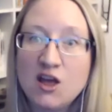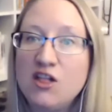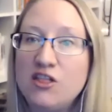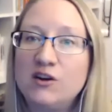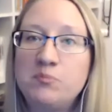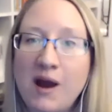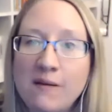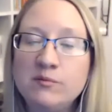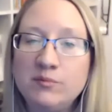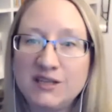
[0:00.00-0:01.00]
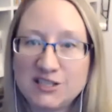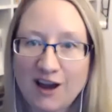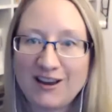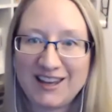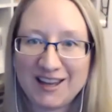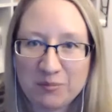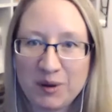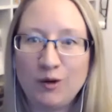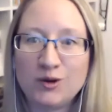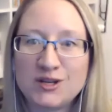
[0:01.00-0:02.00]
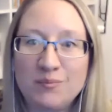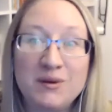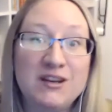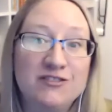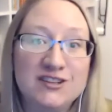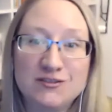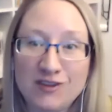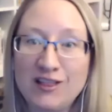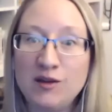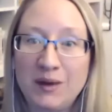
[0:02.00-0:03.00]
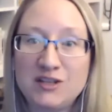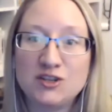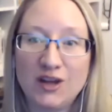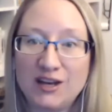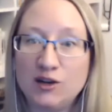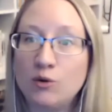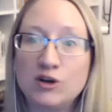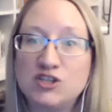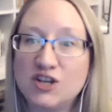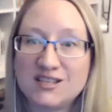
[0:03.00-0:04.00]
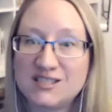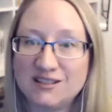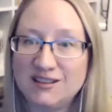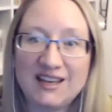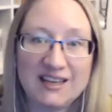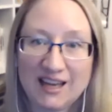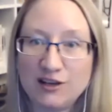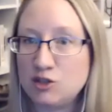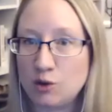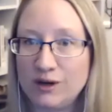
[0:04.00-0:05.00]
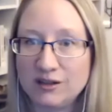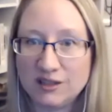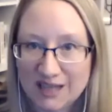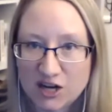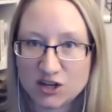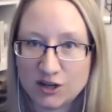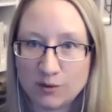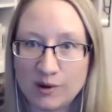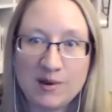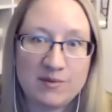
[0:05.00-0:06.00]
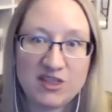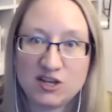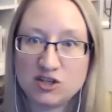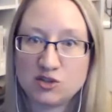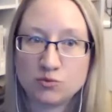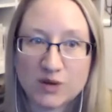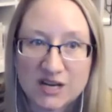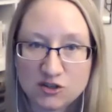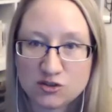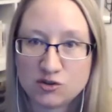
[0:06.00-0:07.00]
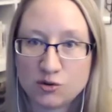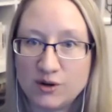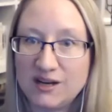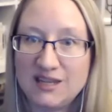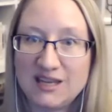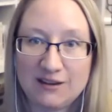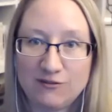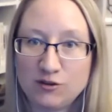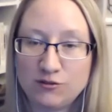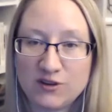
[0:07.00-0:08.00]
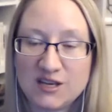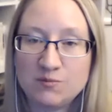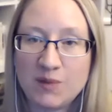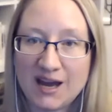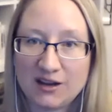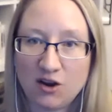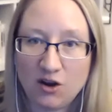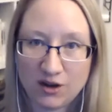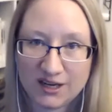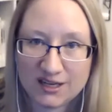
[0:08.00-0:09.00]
They're probably talking about a bit of a developmental edit, or just like an editorial letter where maybe they just read your story and they give you feedback on it.